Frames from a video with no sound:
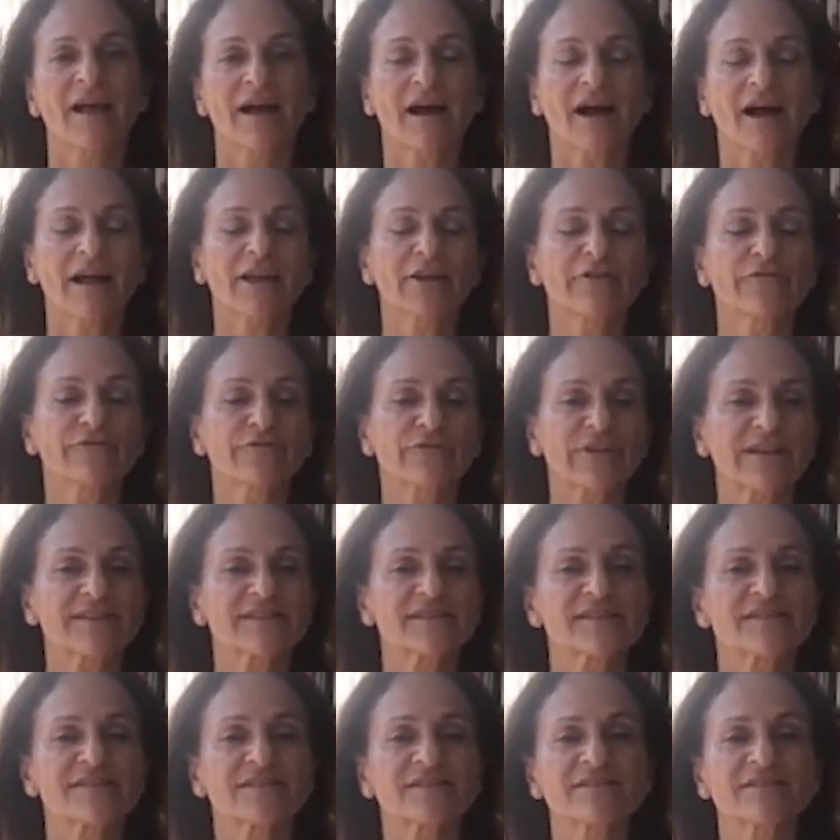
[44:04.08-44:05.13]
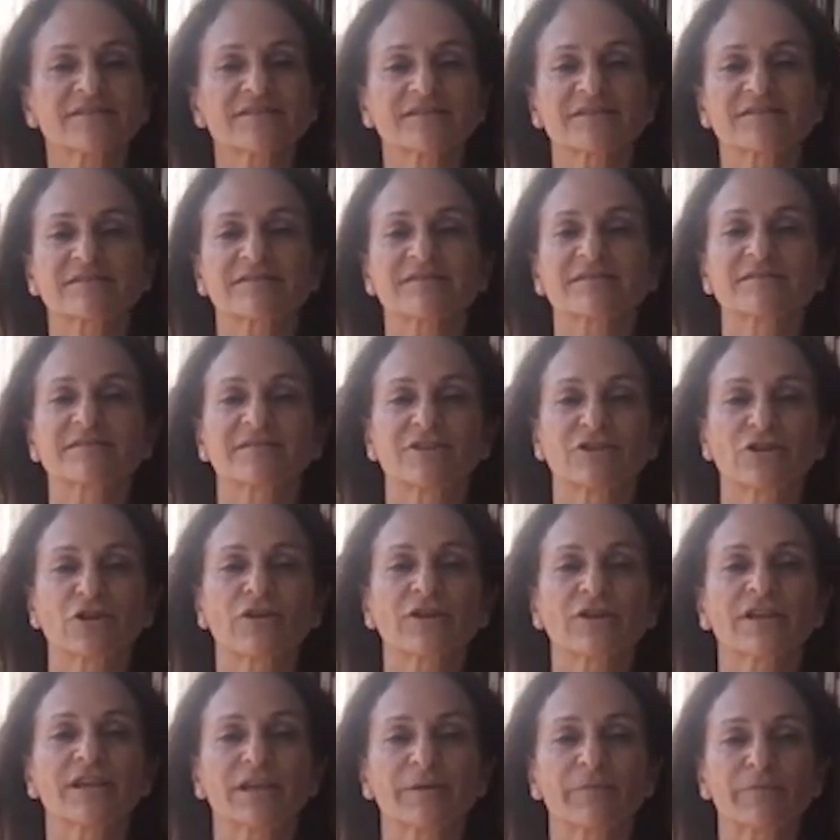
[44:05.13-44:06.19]
If they still
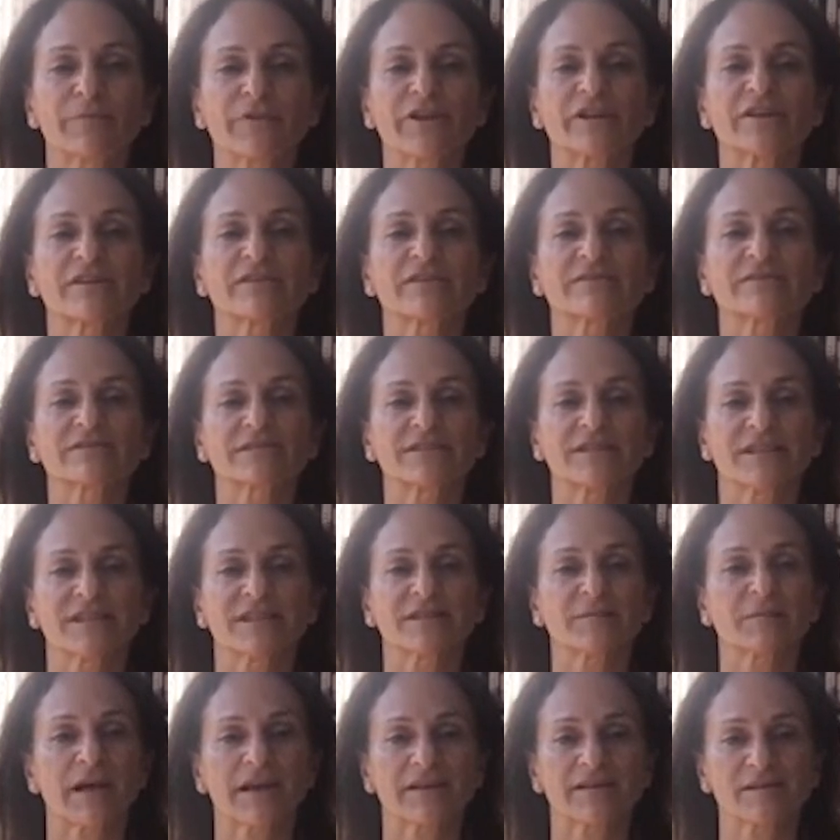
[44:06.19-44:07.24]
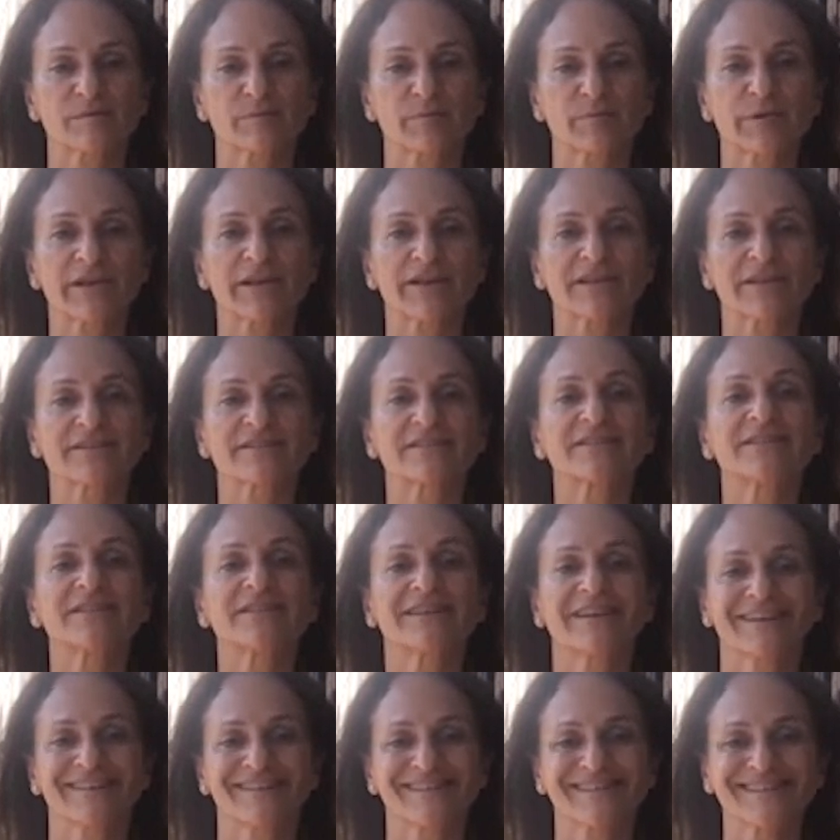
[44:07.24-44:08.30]
keep their denim aspect,
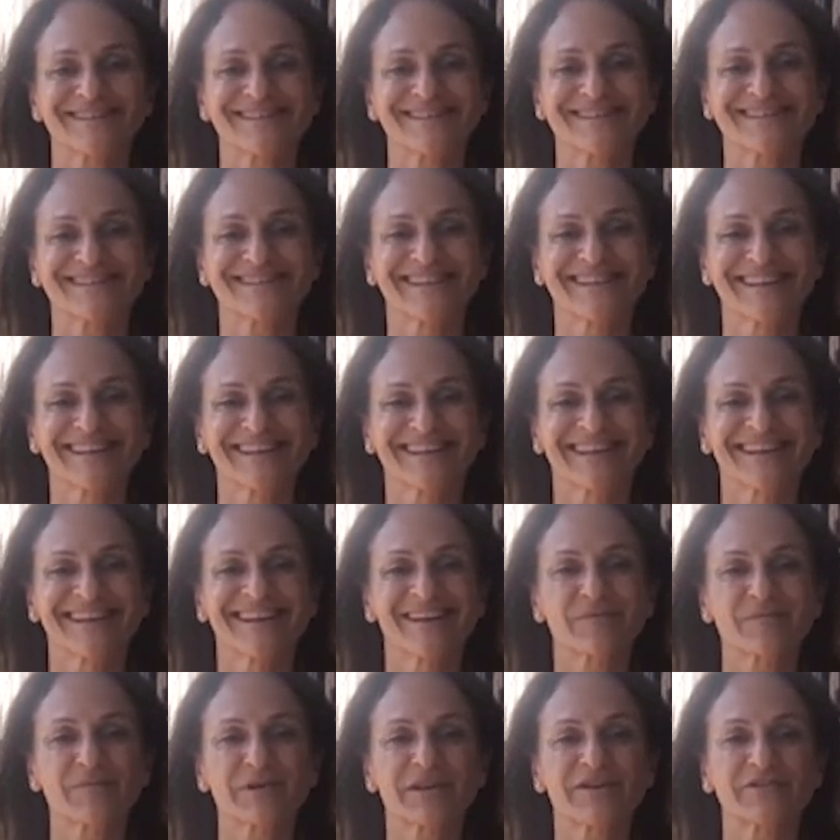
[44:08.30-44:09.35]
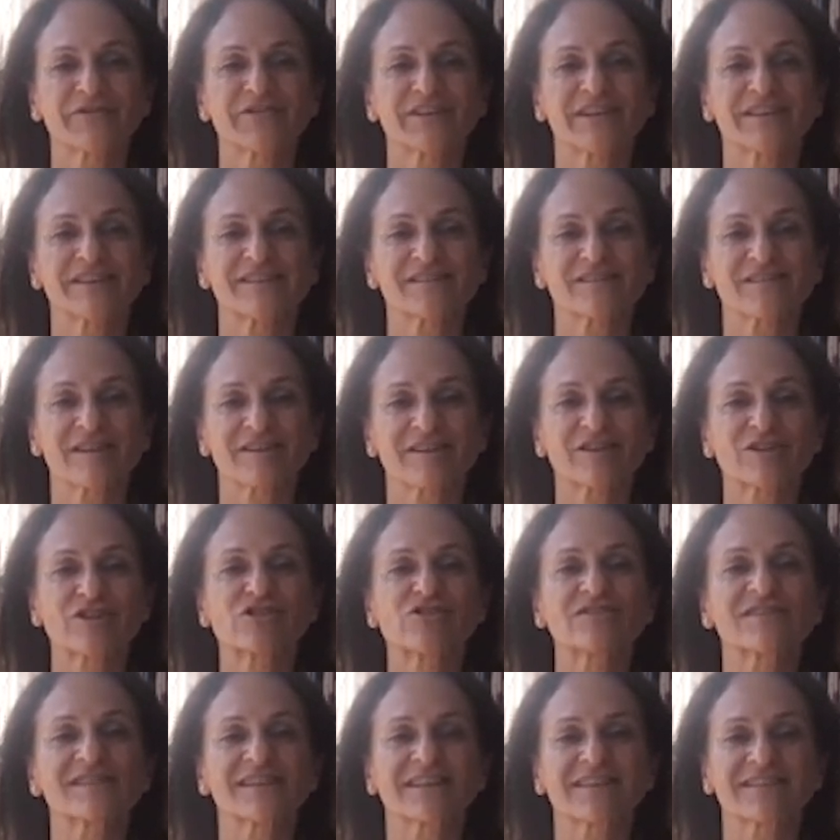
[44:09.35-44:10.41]
yes. But if they start
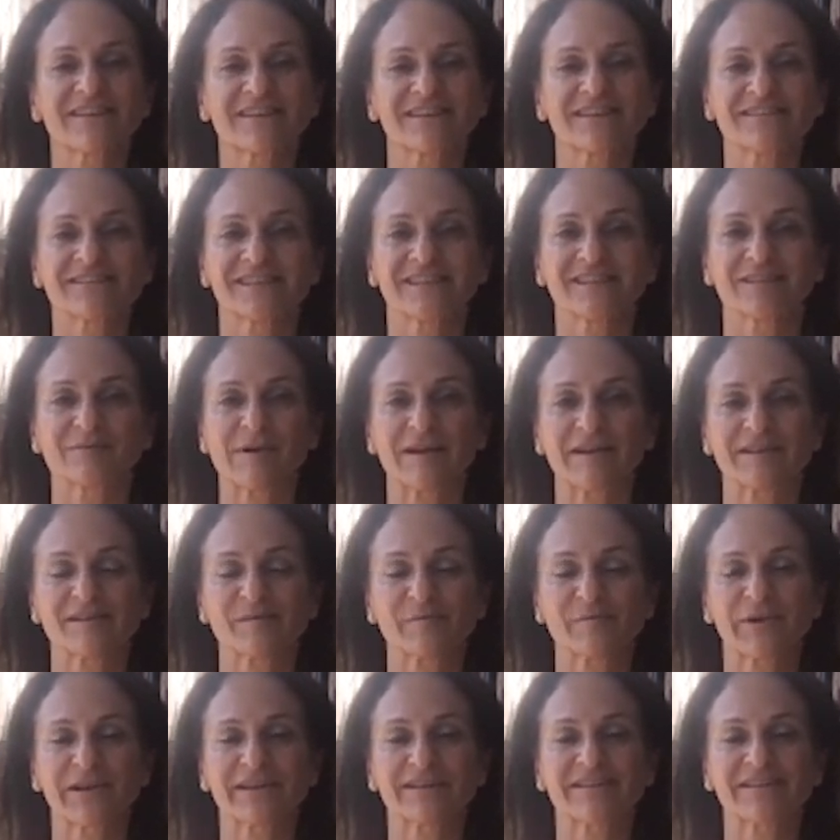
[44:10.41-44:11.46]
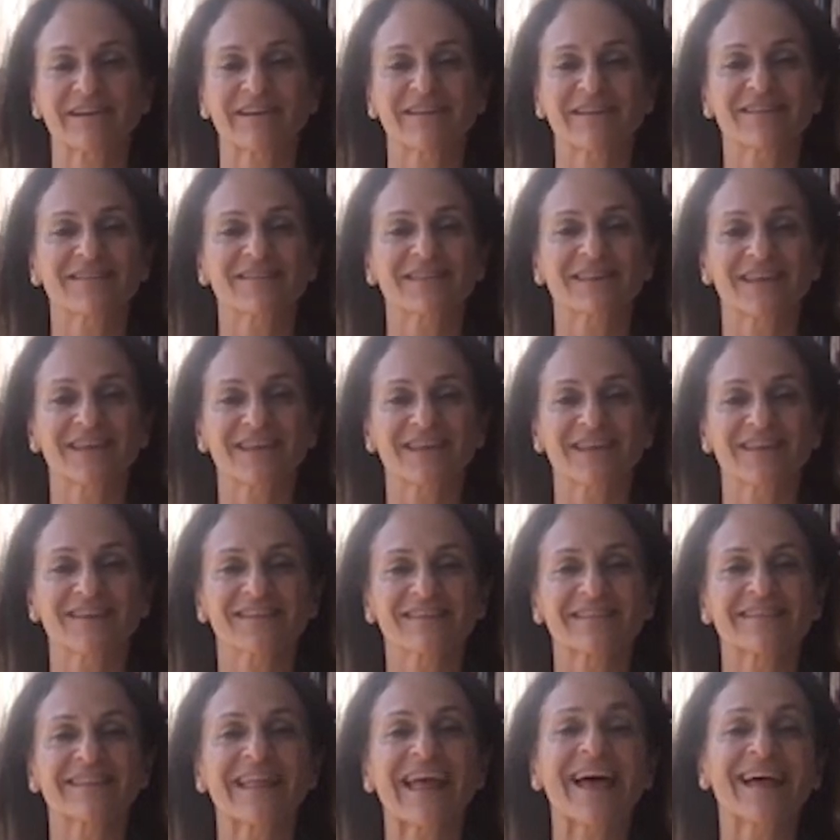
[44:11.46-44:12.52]
losing their denim aspect, I think
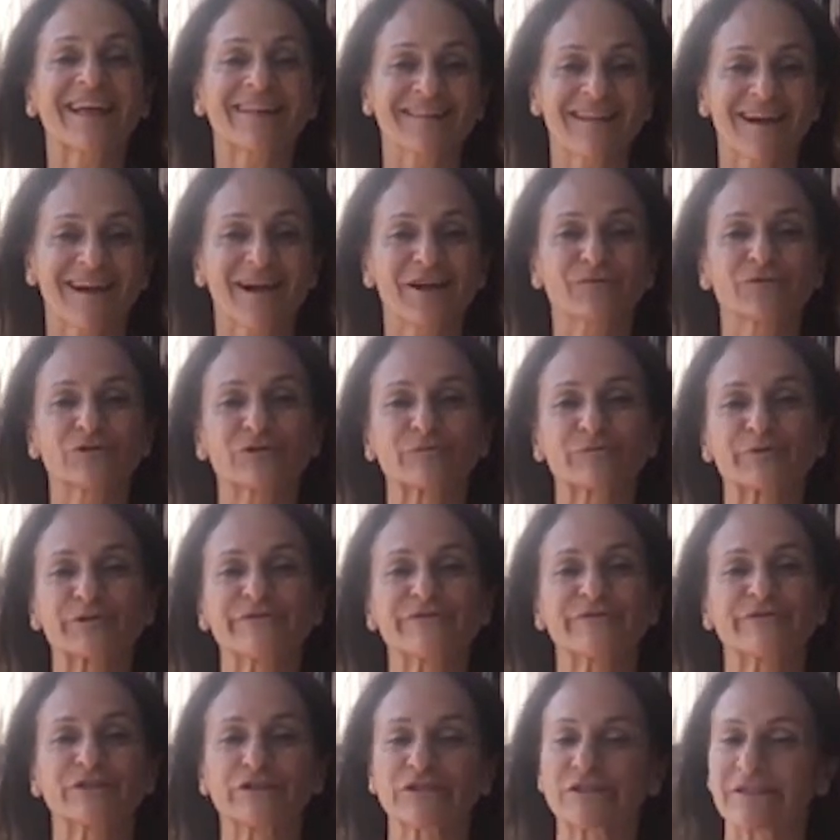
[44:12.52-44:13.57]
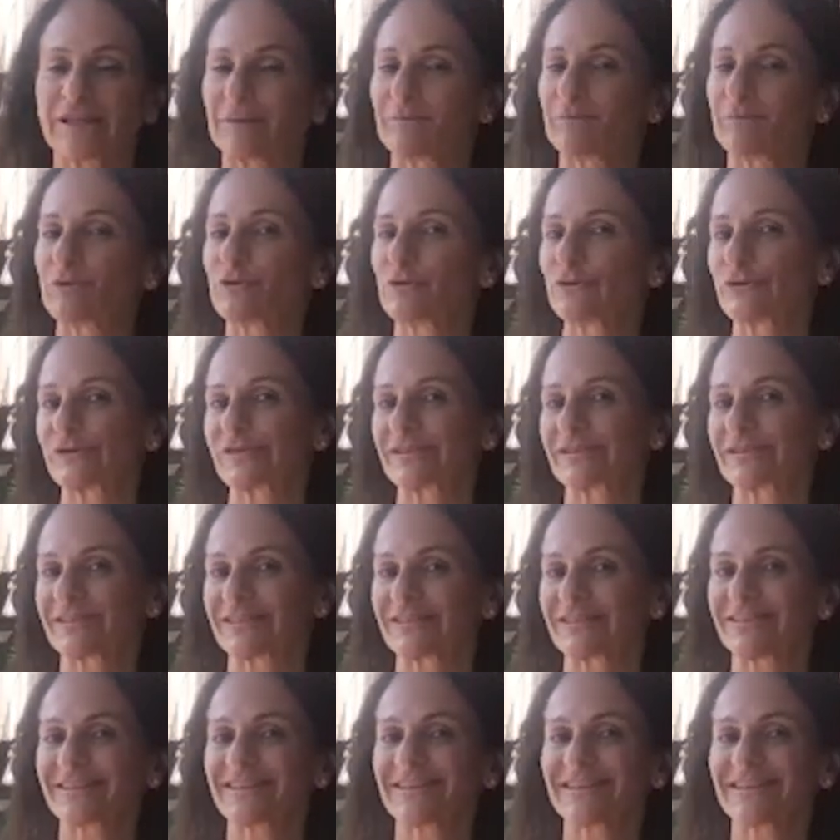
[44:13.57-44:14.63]
then I would prefer them
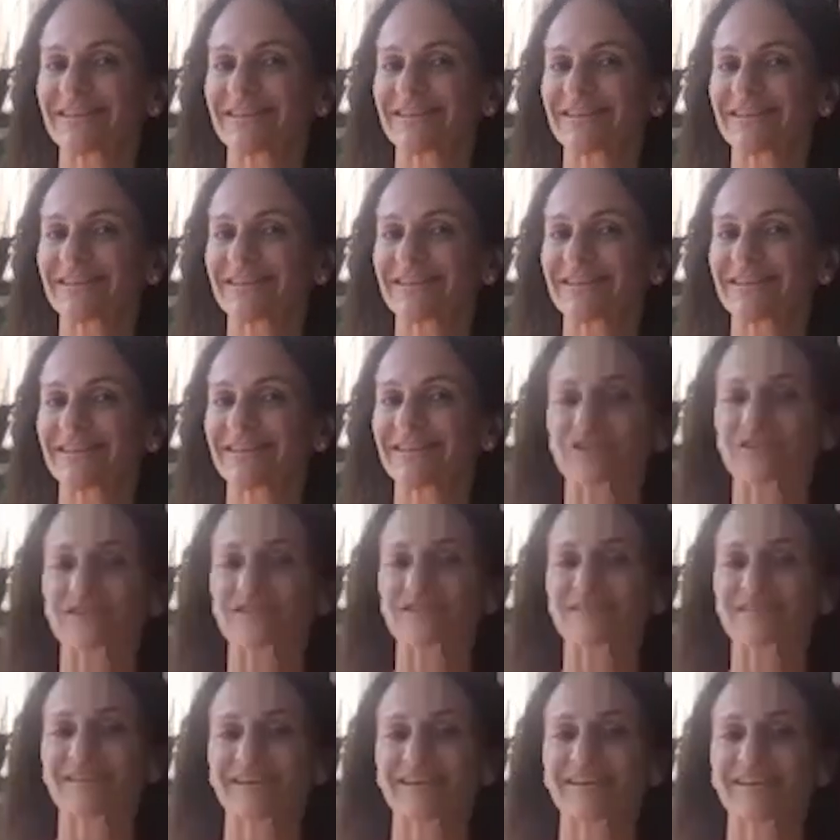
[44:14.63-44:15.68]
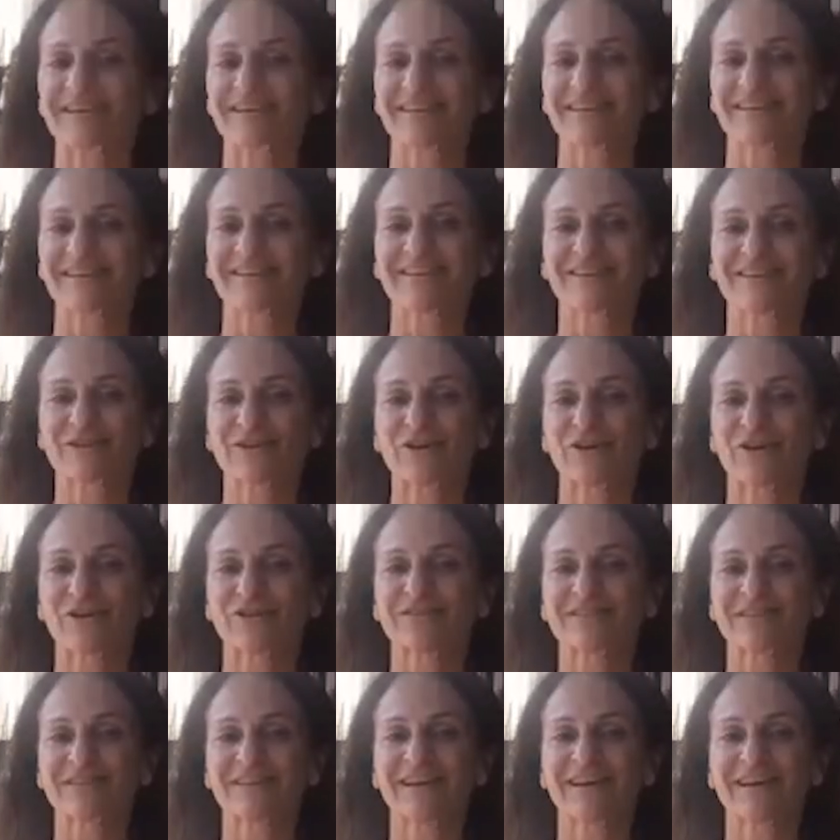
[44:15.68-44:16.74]
looser instead of just like
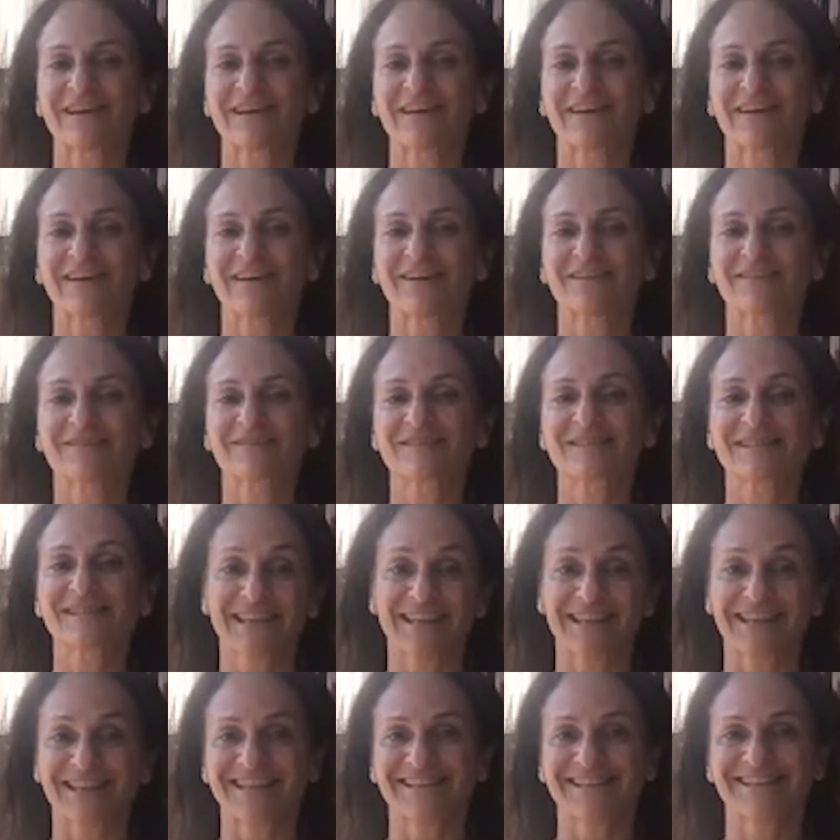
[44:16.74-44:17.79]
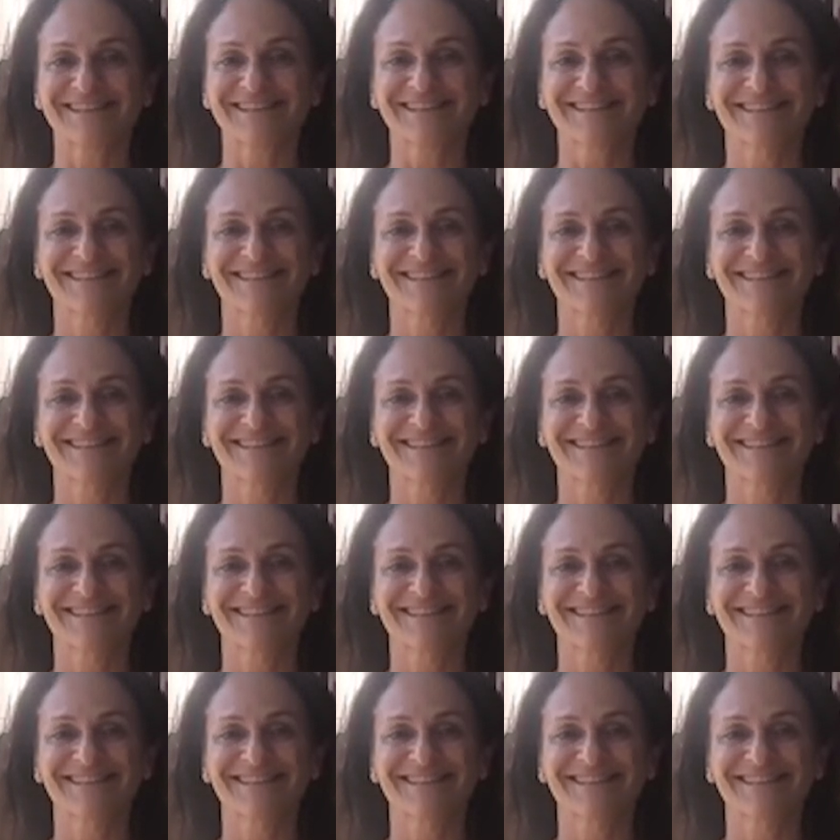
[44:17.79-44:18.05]
skinnies.